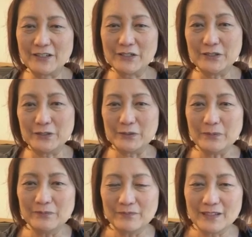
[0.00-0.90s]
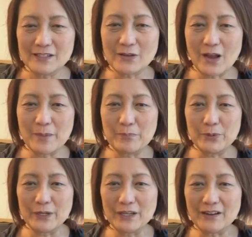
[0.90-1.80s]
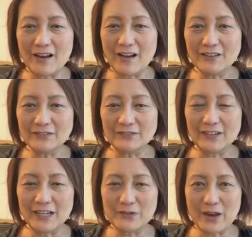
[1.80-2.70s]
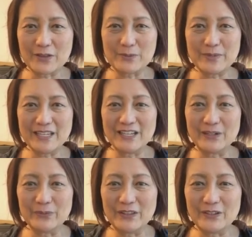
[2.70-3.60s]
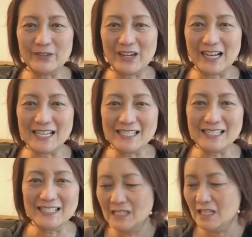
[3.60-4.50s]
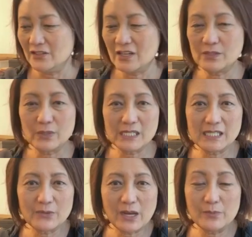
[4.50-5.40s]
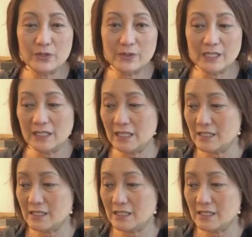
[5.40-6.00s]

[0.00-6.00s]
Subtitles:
to do. So I'm putting it off. I'd rather be here with you guys. Do you guys want to see what I'm using these